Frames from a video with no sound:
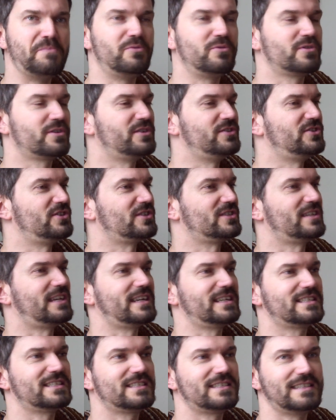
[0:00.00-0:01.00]
People can just
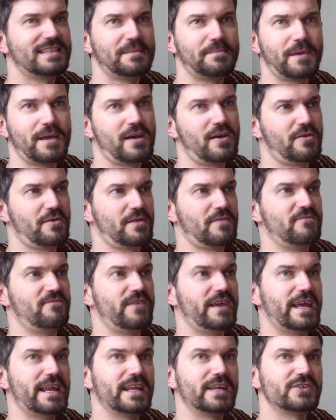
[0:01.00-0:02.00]
like slip out
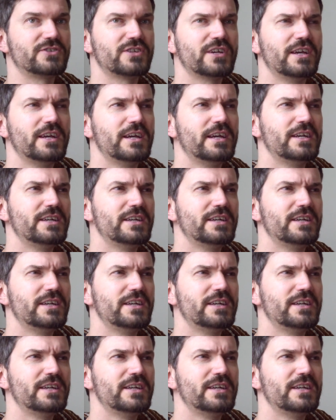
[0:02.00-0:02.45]
and vanish.